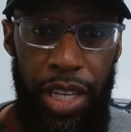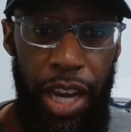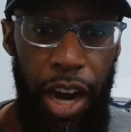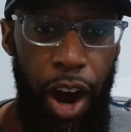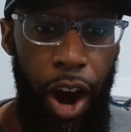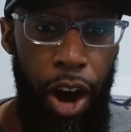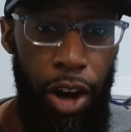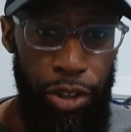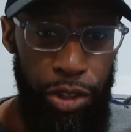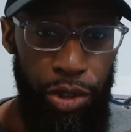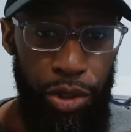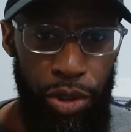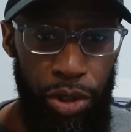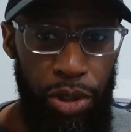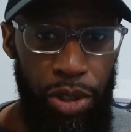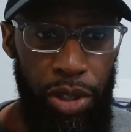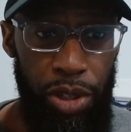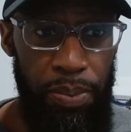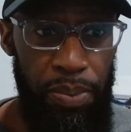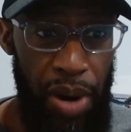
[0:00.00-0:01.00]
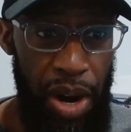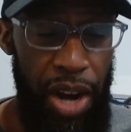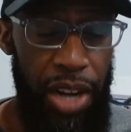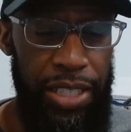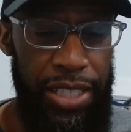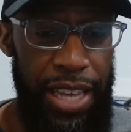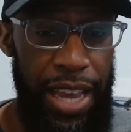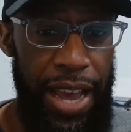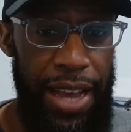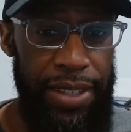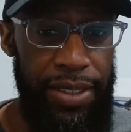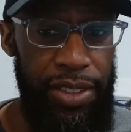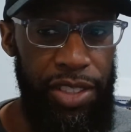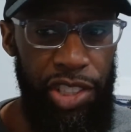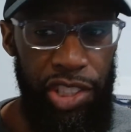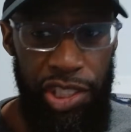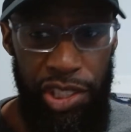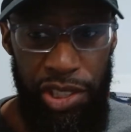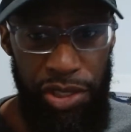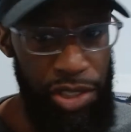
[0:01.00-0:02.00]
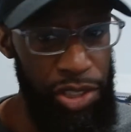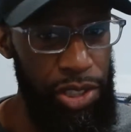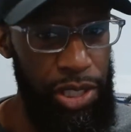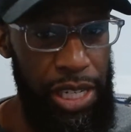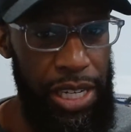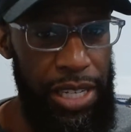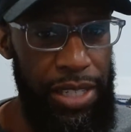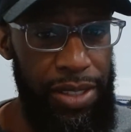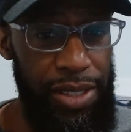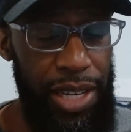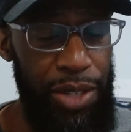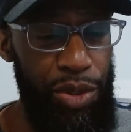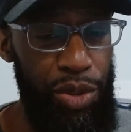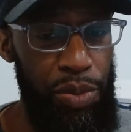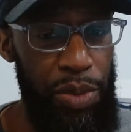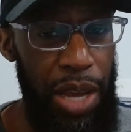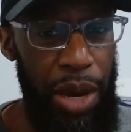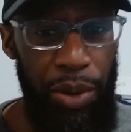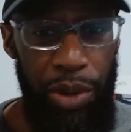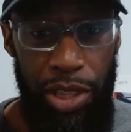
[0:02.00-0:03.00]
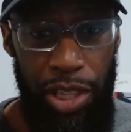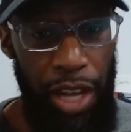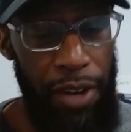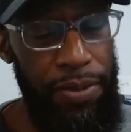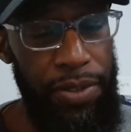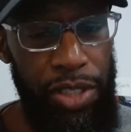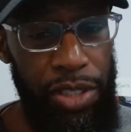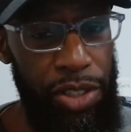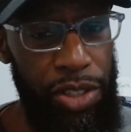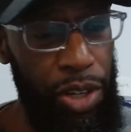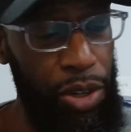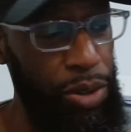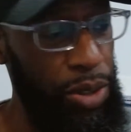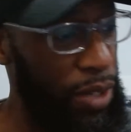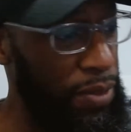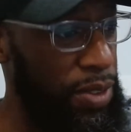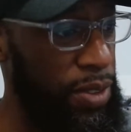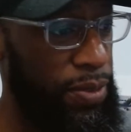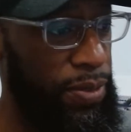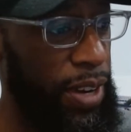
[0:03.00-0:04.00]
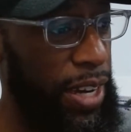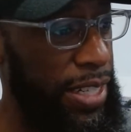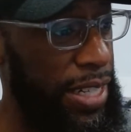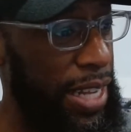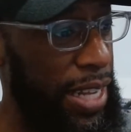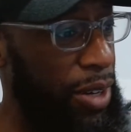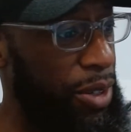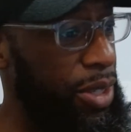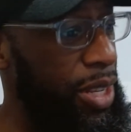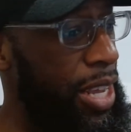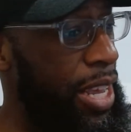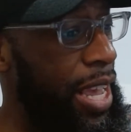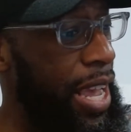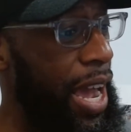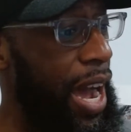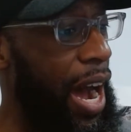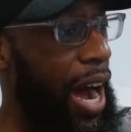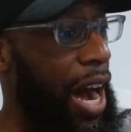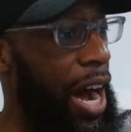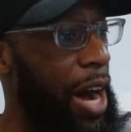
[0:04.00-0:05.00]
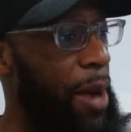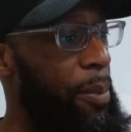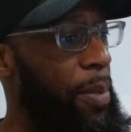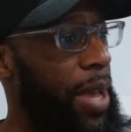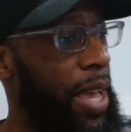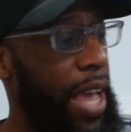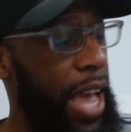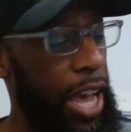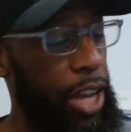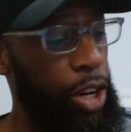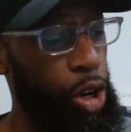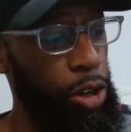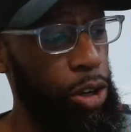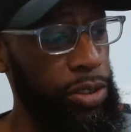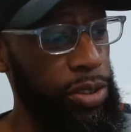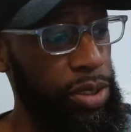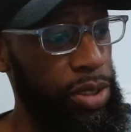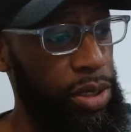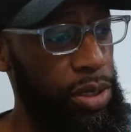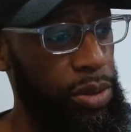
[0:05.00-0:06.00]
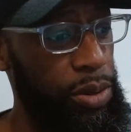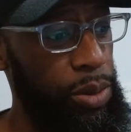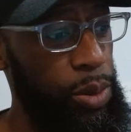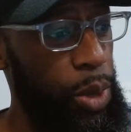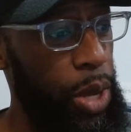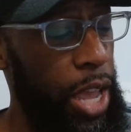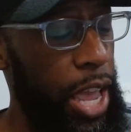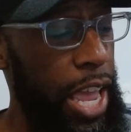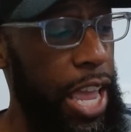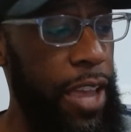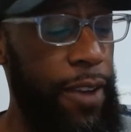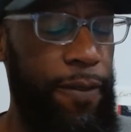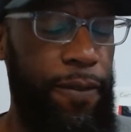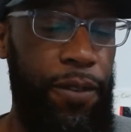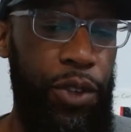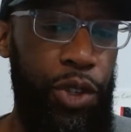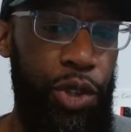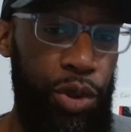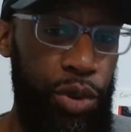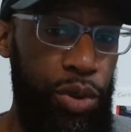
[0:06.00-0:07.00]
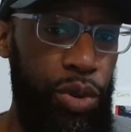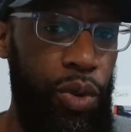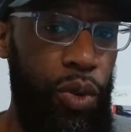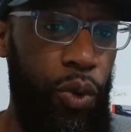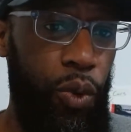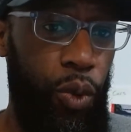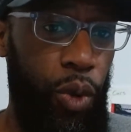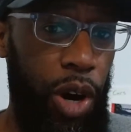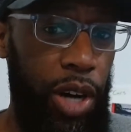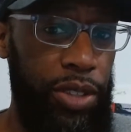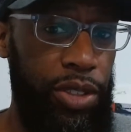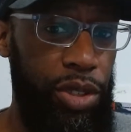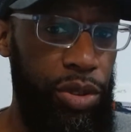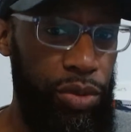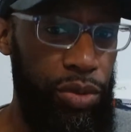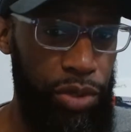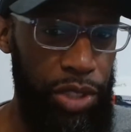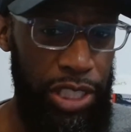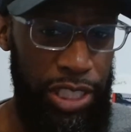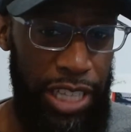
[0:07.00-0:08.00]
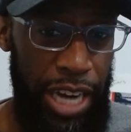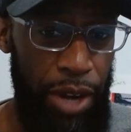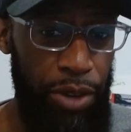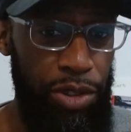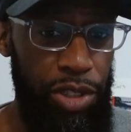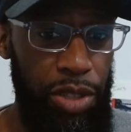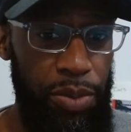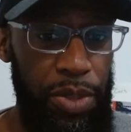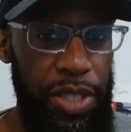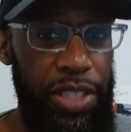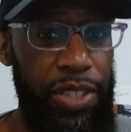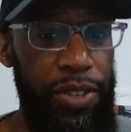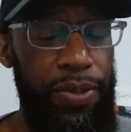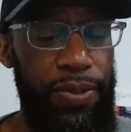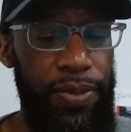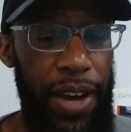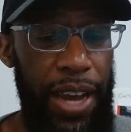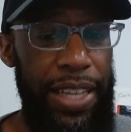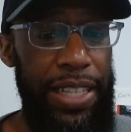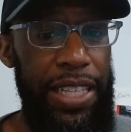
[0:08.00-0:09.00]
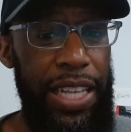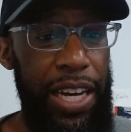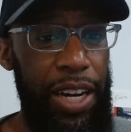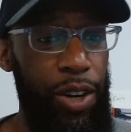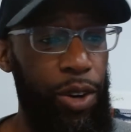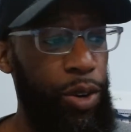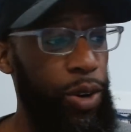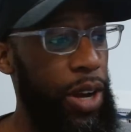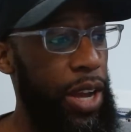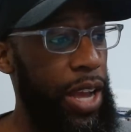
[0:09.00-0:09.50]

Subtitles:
on your podcast. Share your insights with me. I would love to know, love to find out. And also, if you want to reach out to me to find out,